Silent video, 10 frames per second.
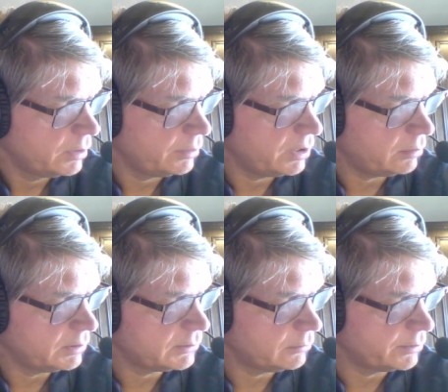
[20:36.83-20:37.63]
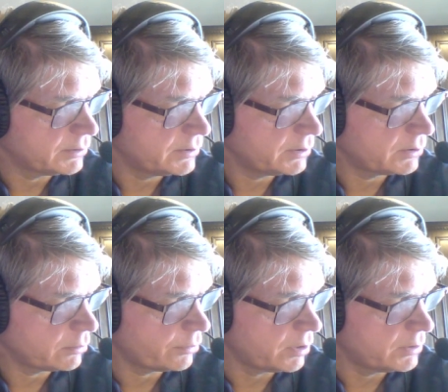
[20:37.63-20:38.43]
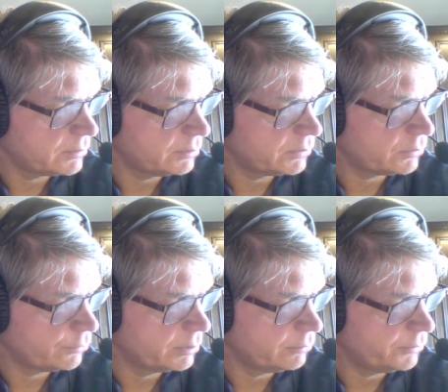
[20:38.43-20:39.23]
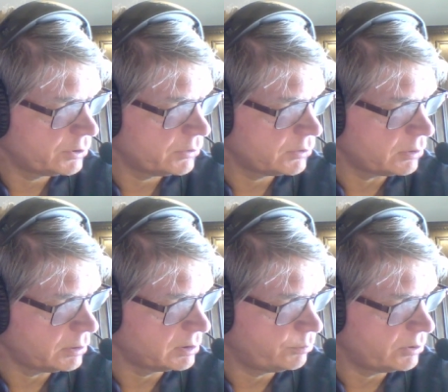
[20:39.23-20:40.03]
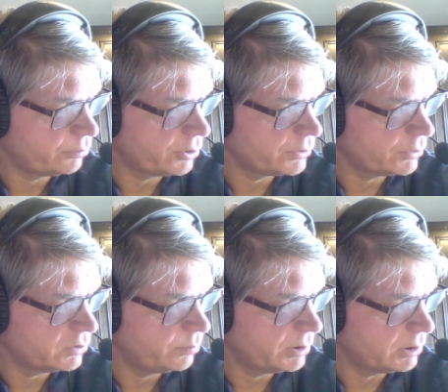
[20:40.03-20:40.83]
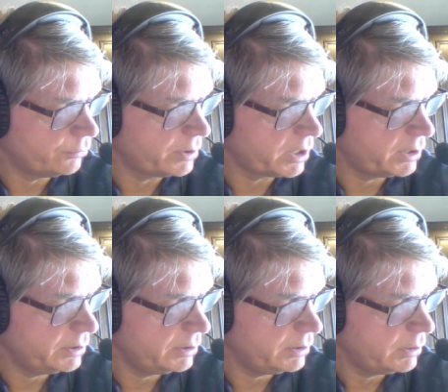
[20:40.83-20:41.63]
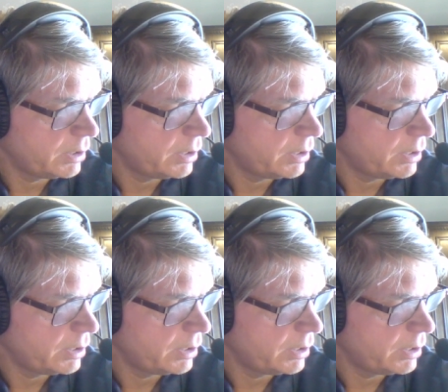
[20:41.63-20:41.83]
Now let's look at 6 across. Disorder in which systolic blood pressure is below 90